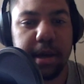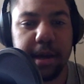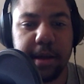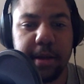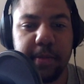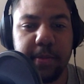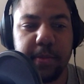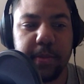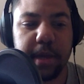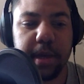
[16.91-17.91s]

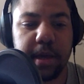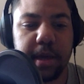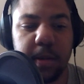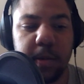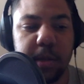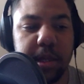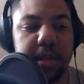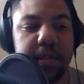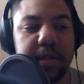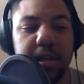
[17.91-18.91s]
We're
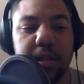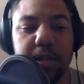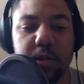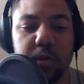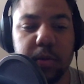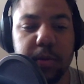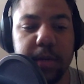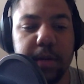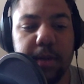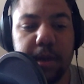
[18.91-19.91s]
here today to talk
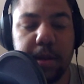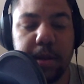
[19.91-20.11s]
about